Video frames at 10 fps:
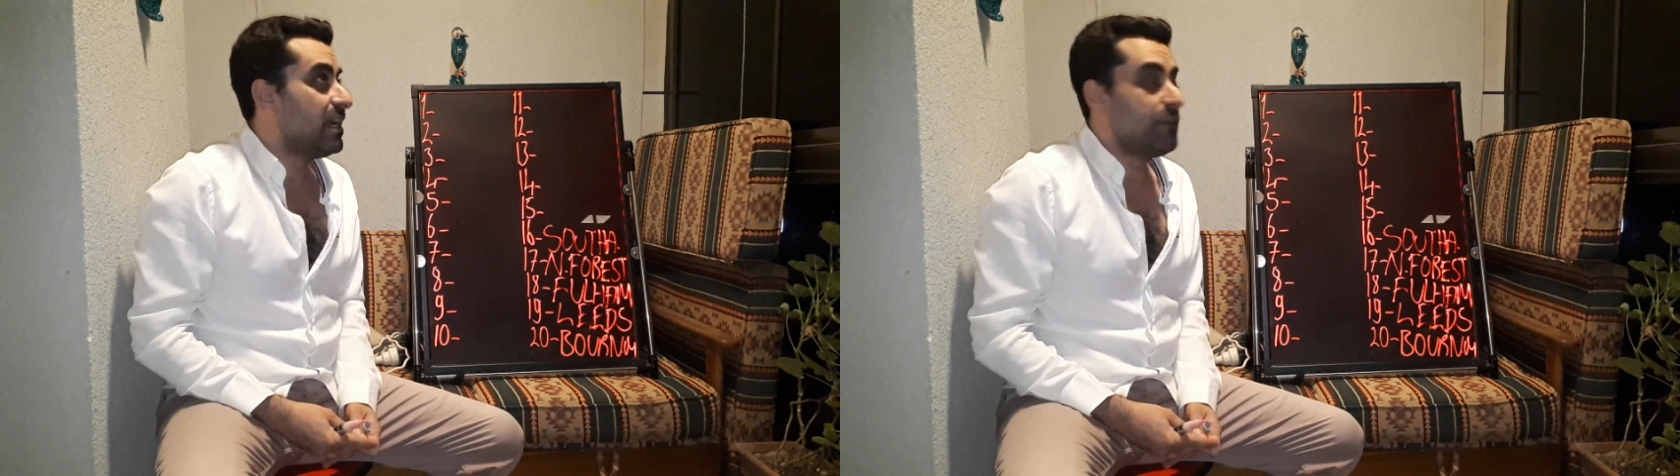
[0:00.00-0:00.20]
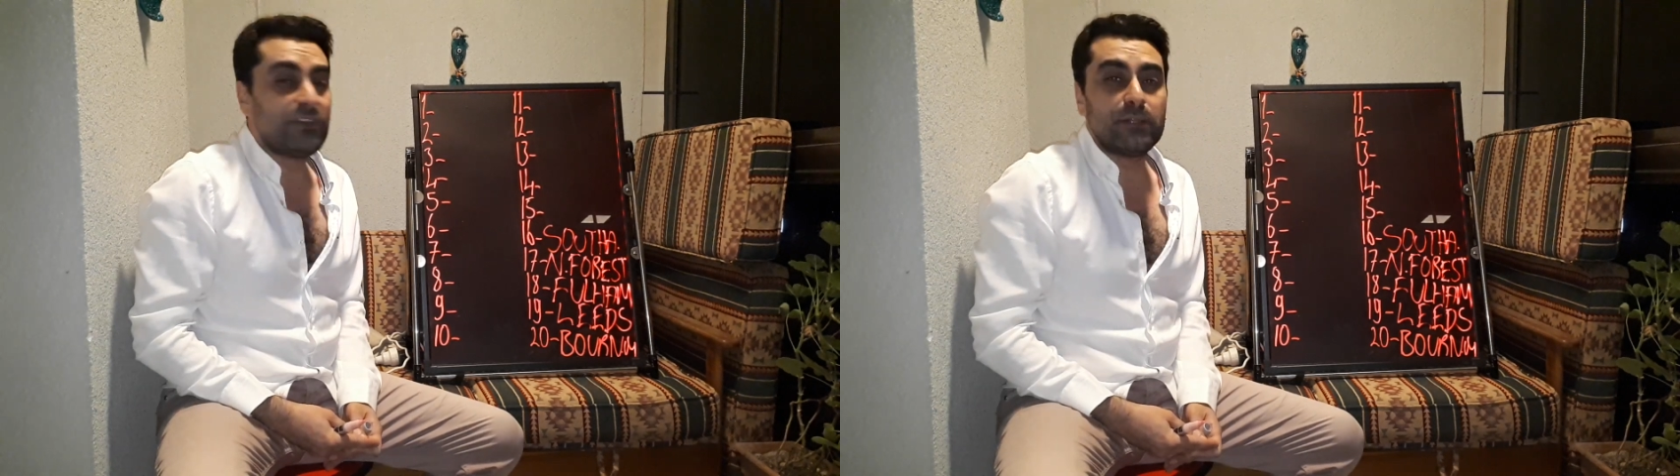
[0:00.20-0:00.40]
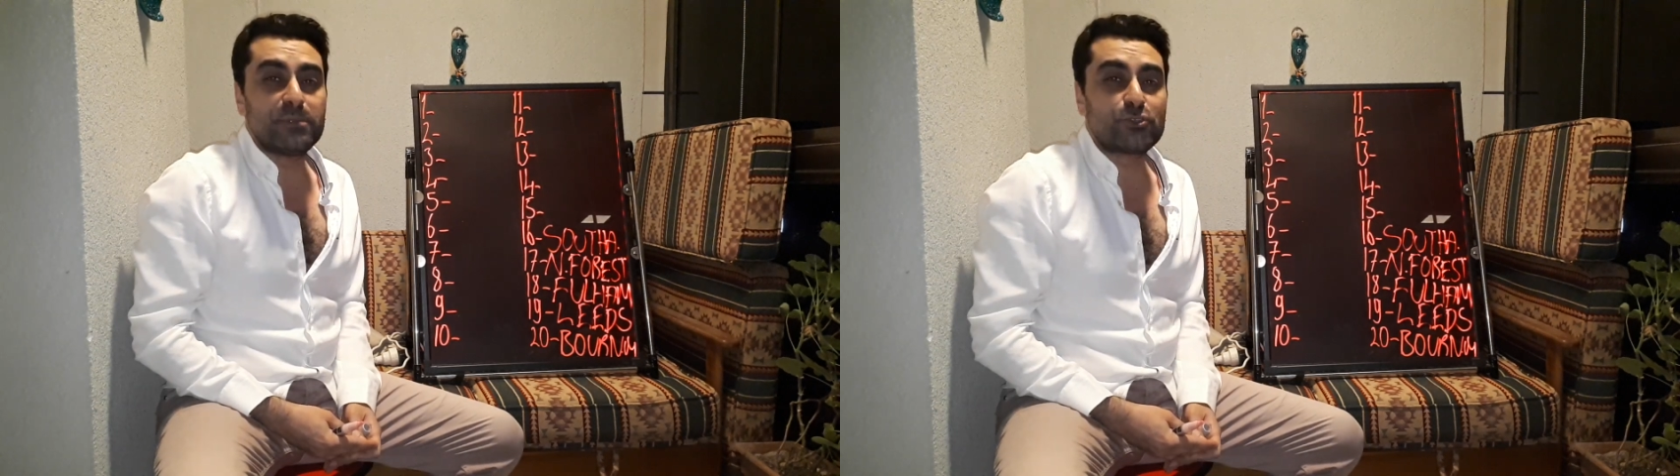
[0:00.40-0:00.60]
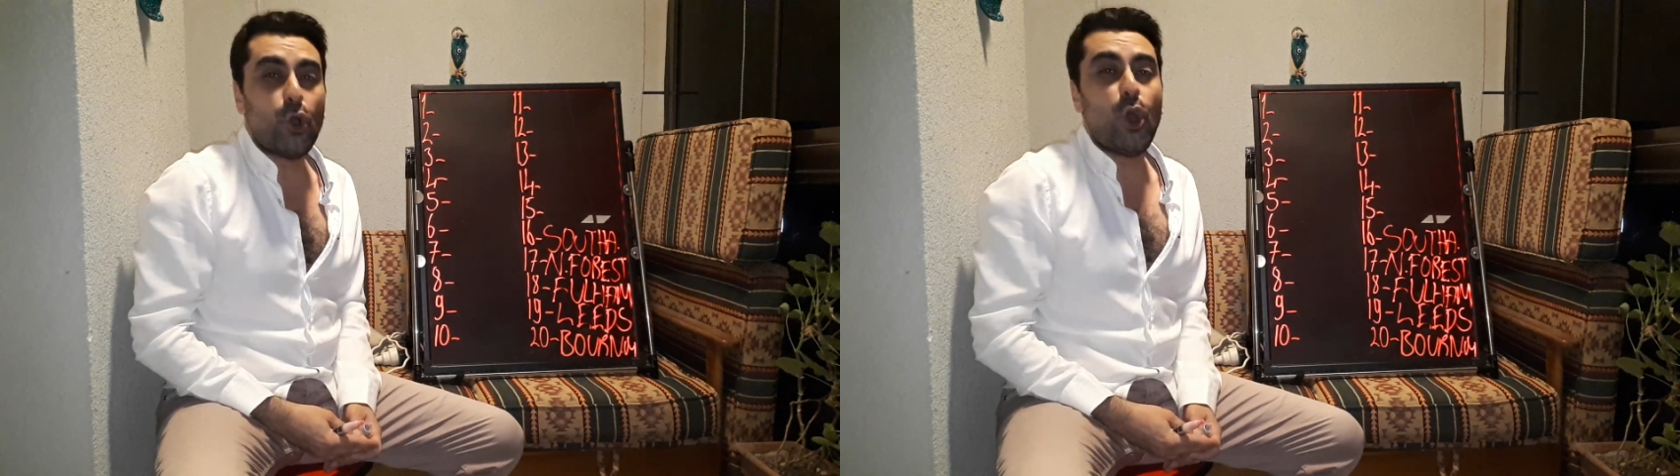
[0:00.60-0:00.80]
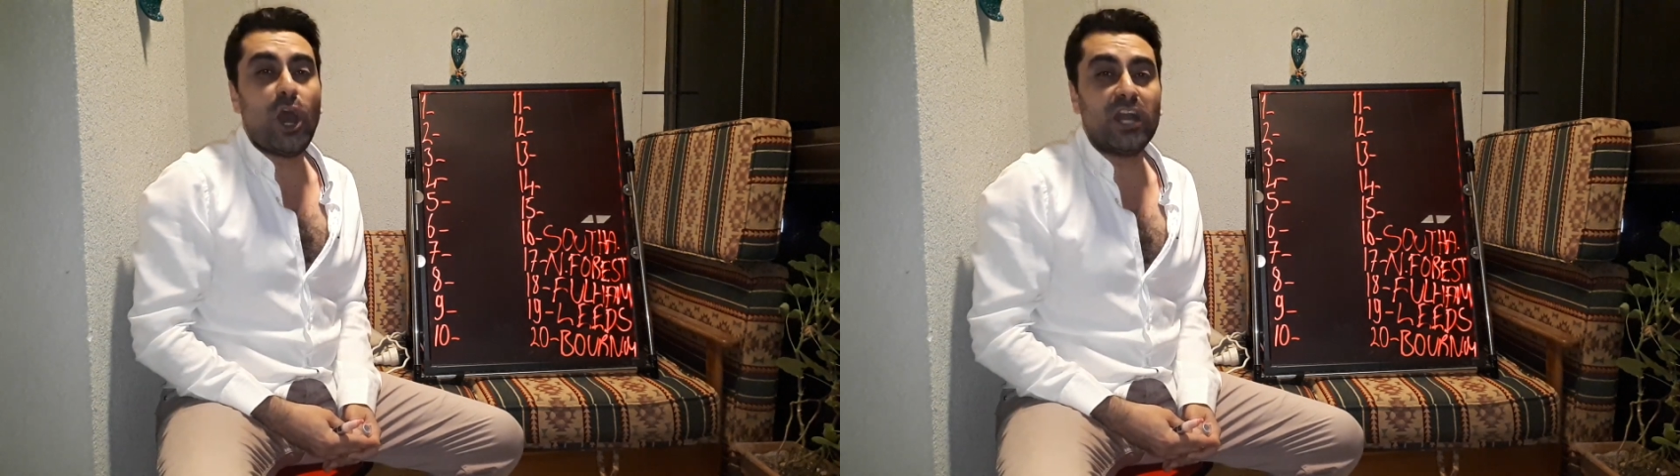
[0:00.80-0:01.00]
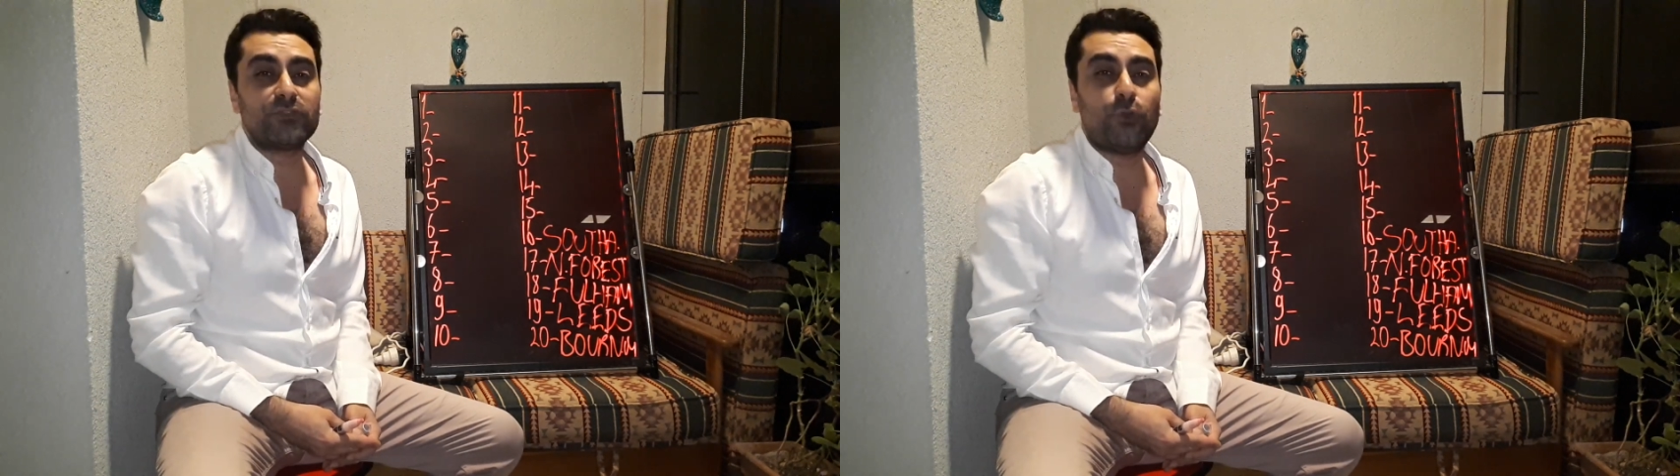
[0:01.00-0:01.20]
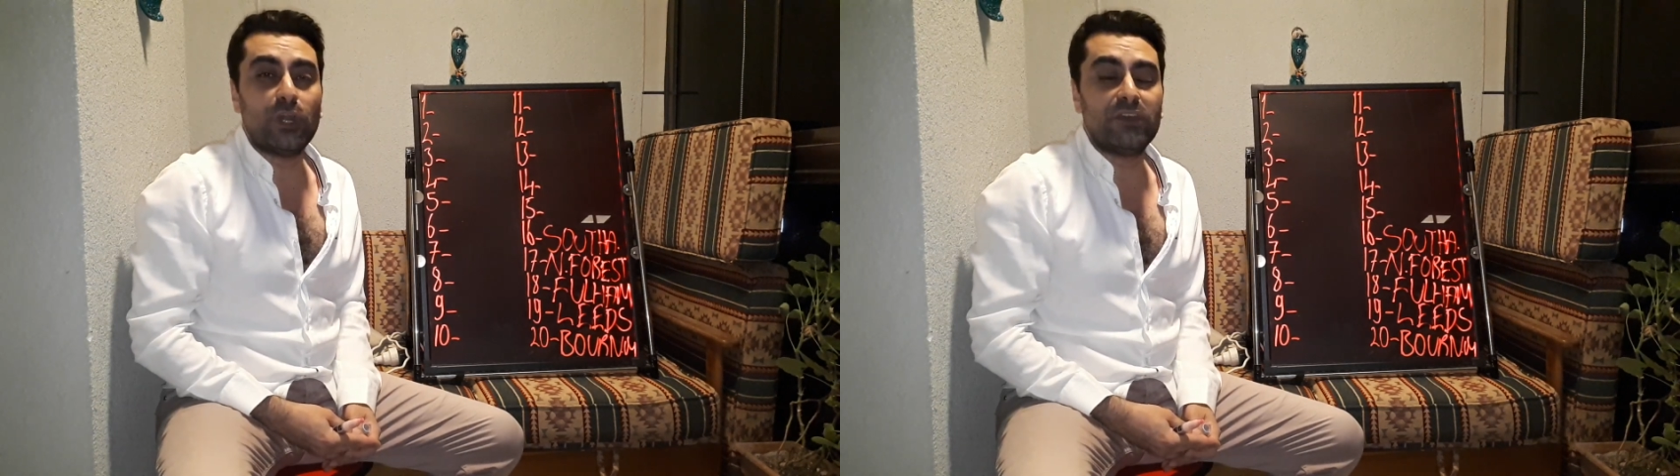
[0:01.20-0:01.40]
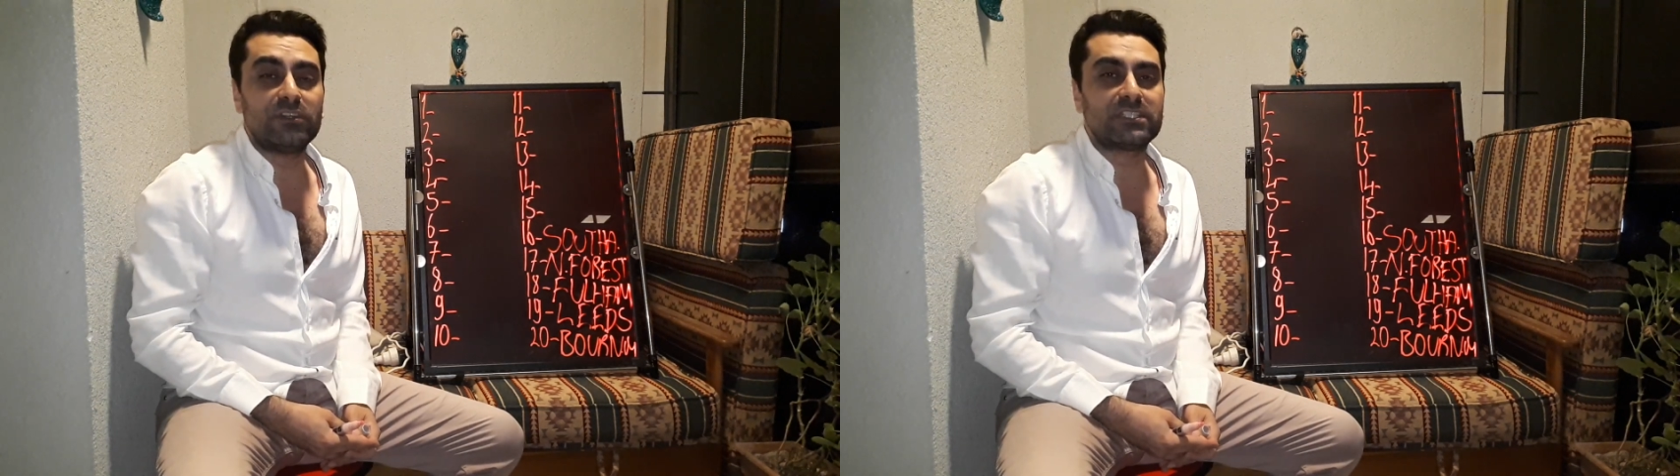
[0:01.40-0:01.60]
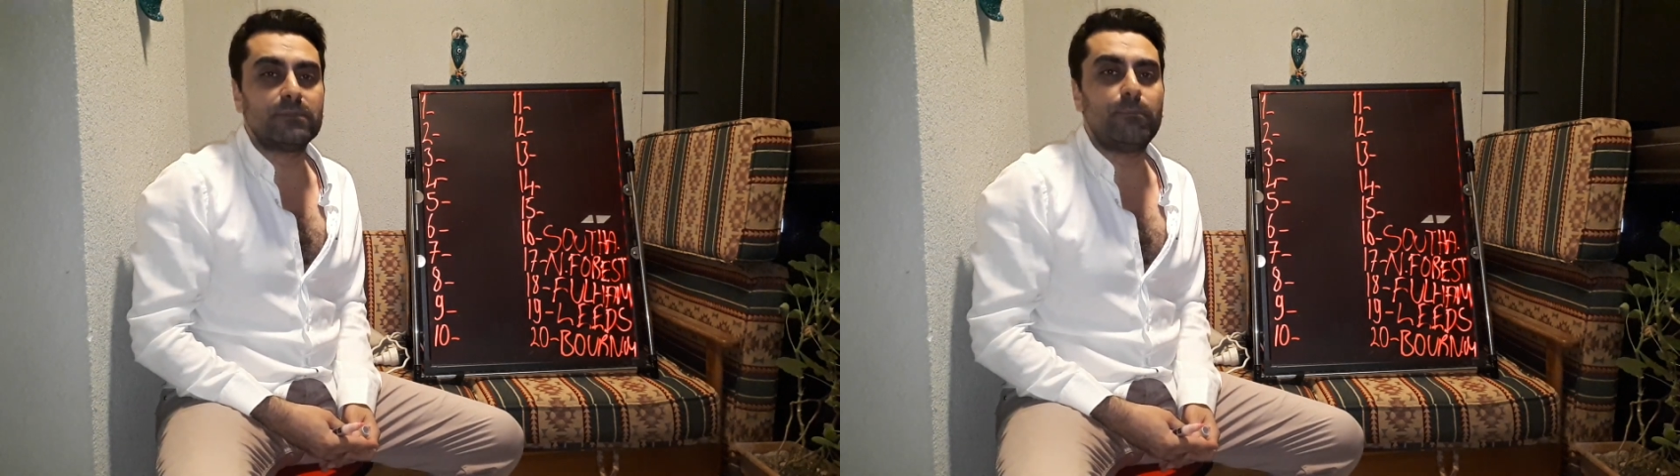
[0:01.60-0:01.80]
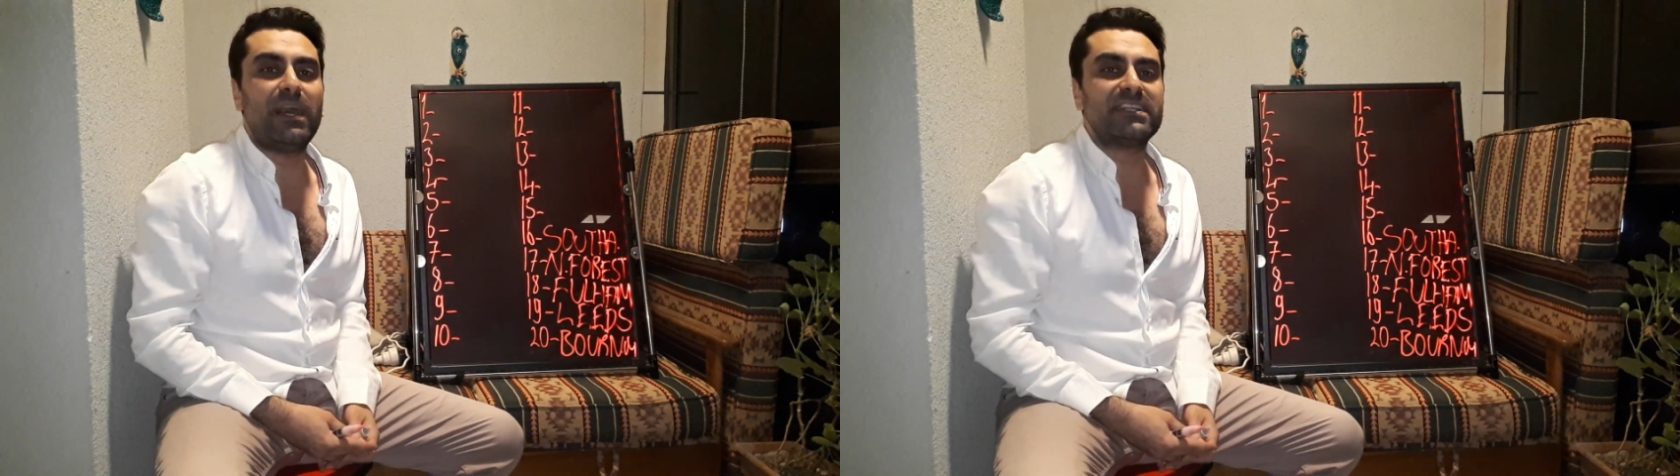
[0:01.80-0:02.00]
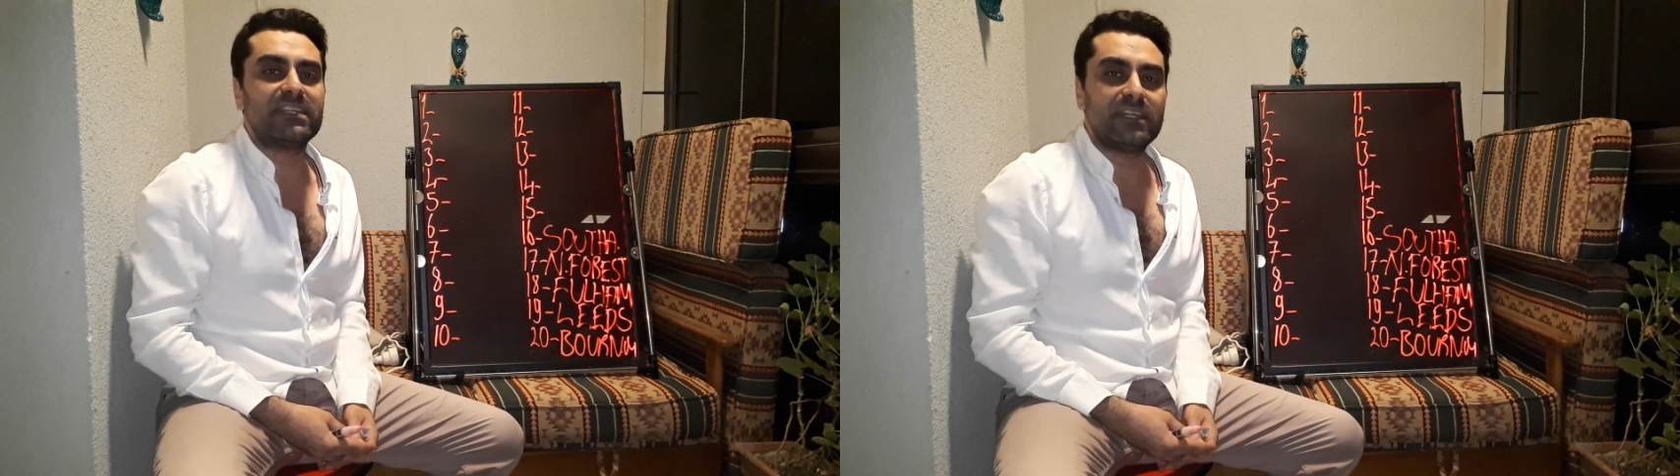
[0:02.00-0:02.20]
will be so hard for Everton, but